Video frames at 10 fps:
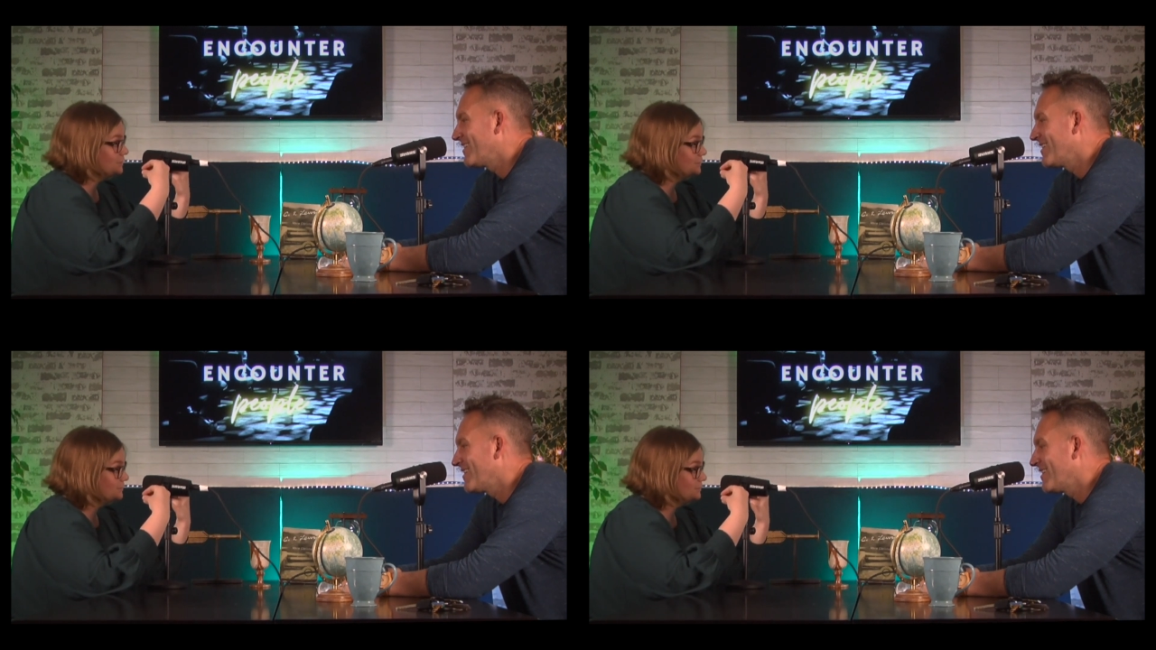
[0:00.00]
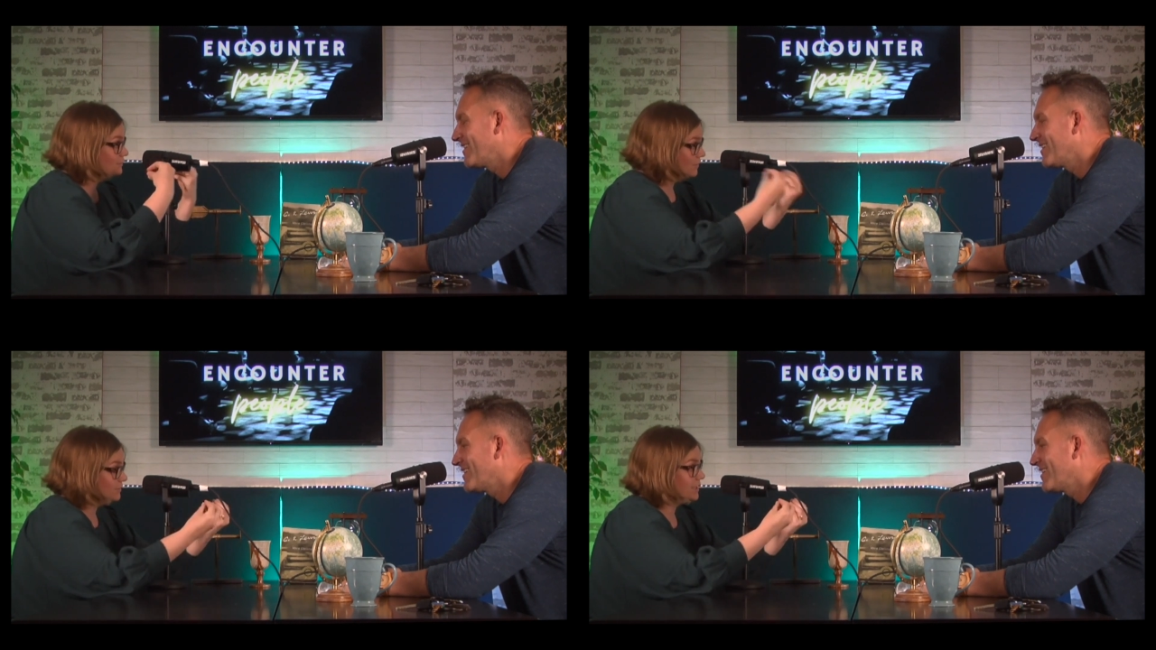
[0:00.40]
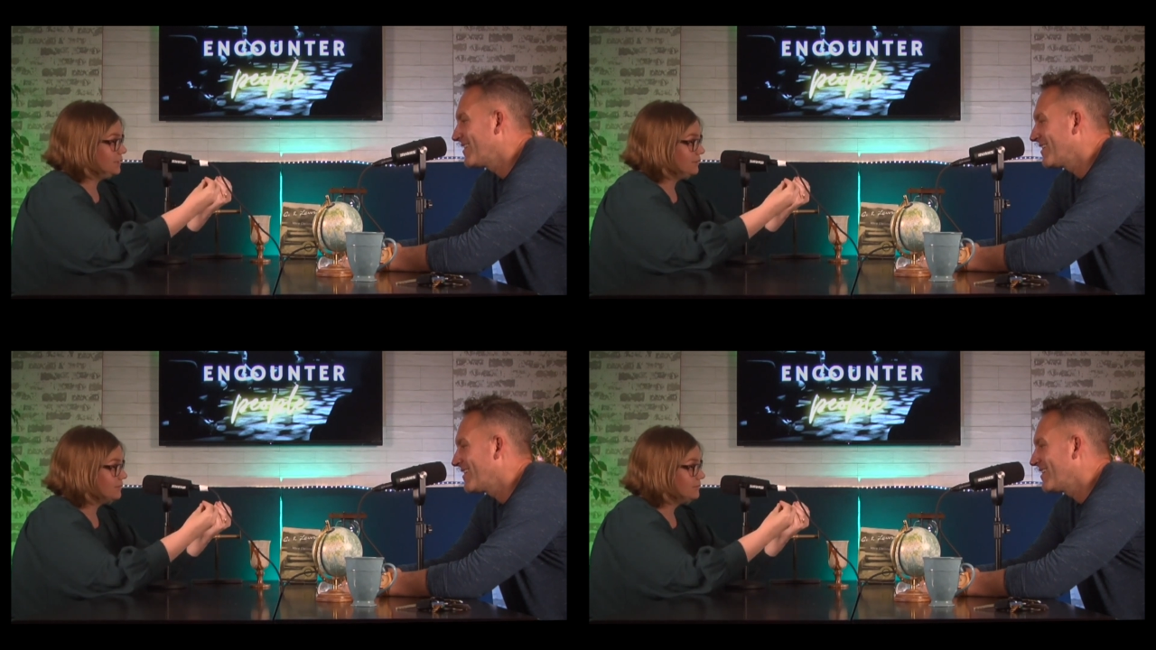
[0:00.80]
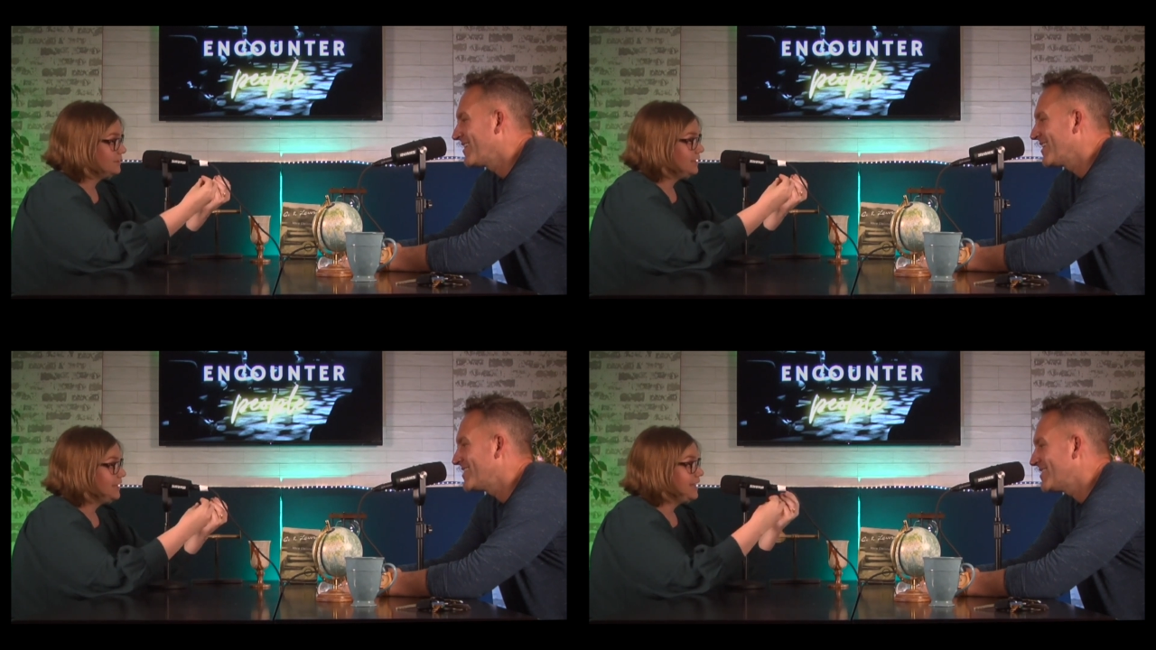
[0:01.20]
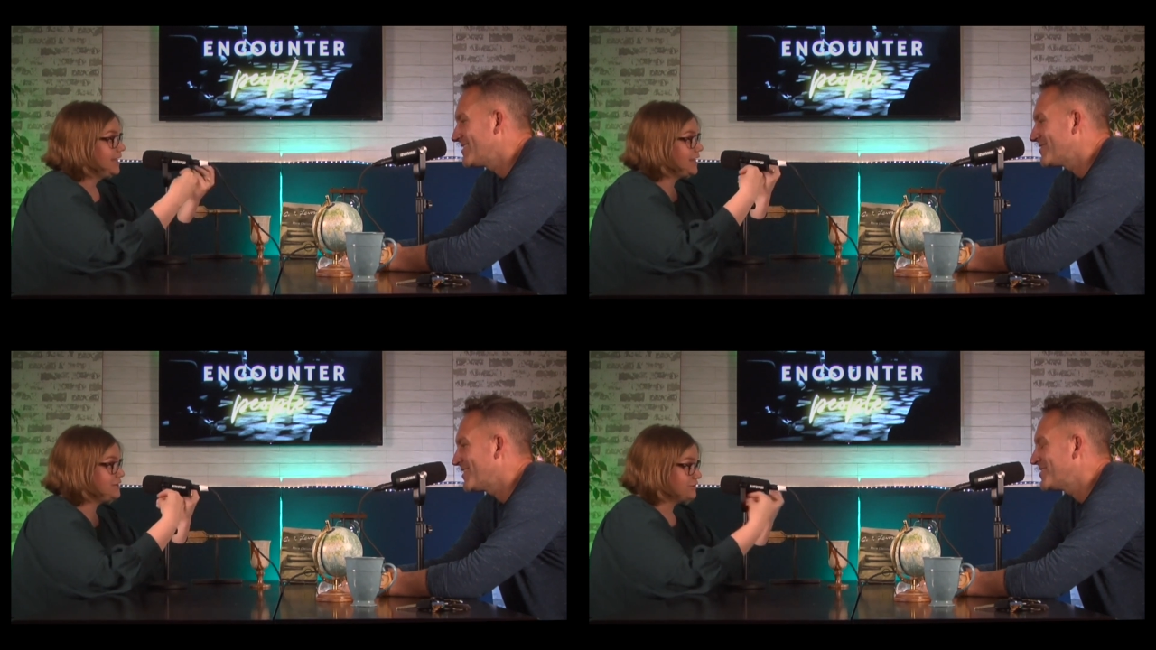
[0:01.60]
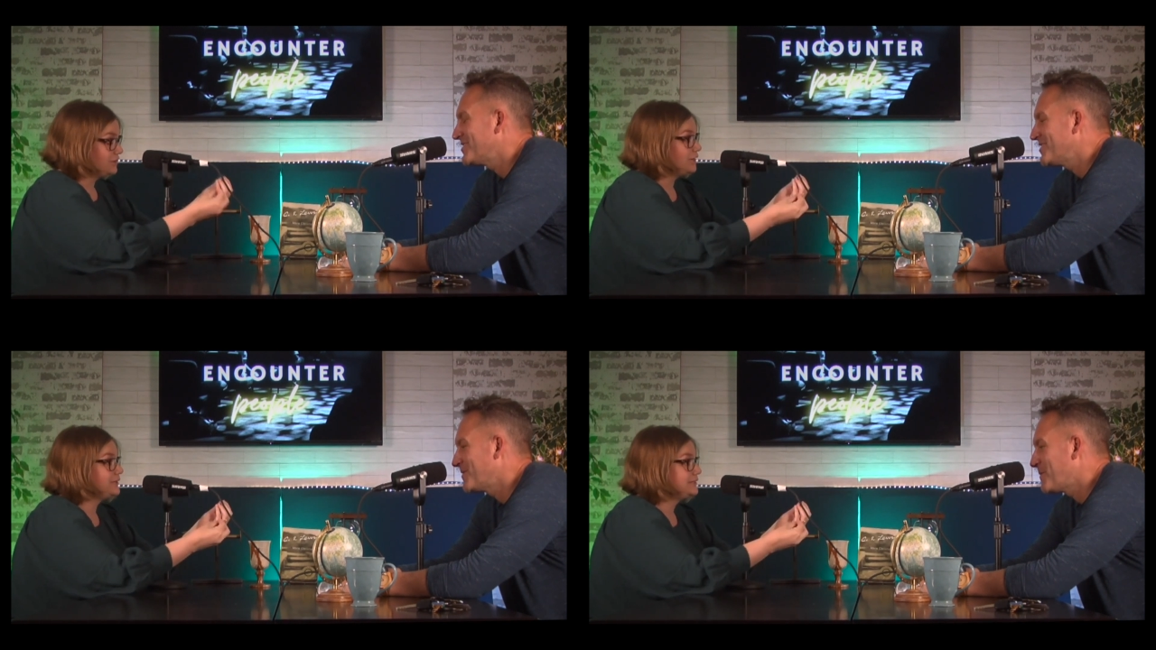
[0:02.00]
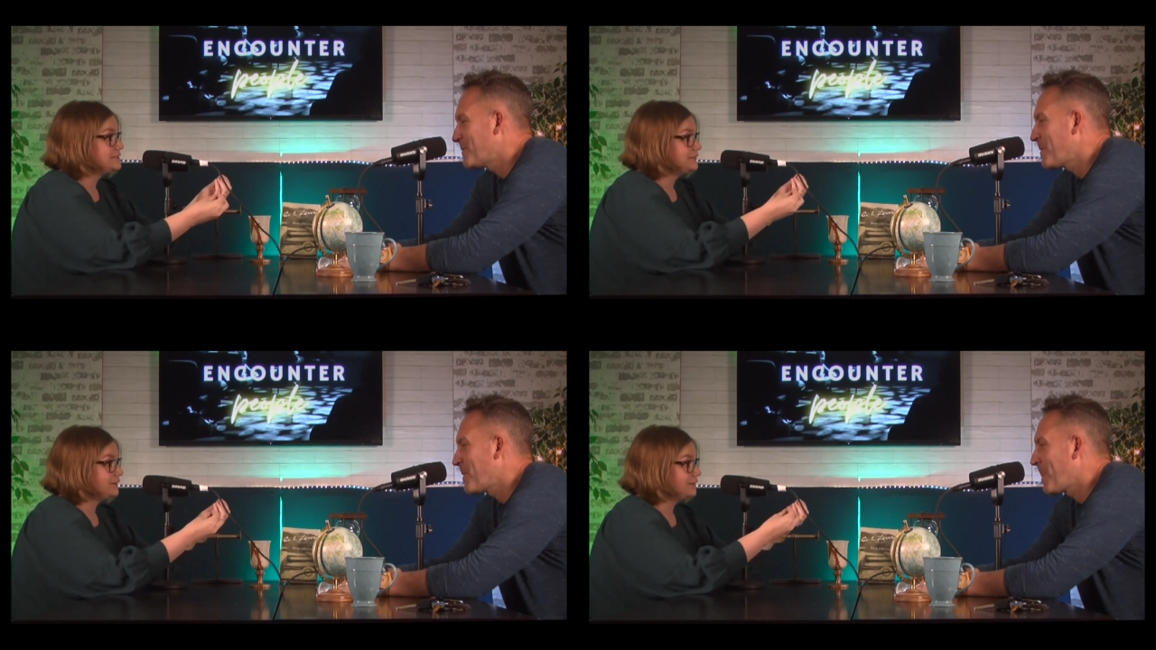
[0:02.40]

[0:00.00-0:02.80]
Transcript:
Speaker 1: you don't know. It does stretch you're you. going to their